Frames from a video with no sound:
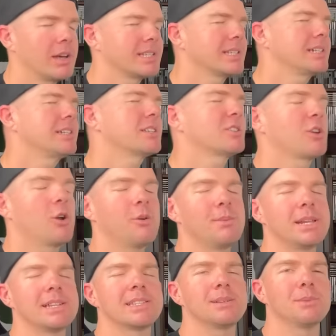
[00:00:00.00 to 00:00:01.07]
I see so
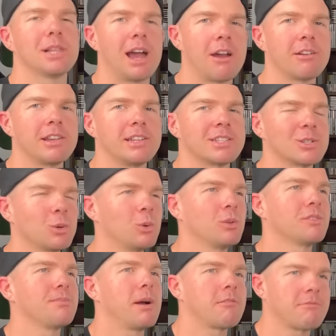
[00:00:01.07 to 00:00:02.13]
many similarities to
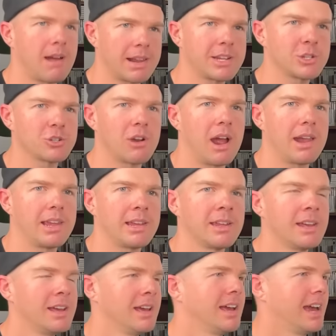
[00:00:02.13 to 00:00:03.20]
all of my running
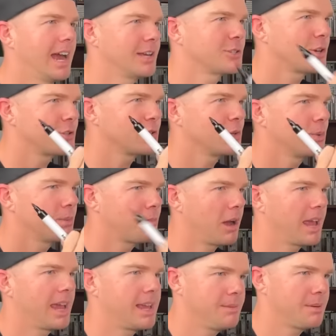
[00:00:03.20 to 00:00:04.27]
training as I do with
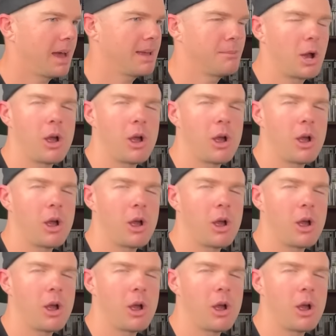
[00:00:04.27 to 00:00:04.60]
my eBay.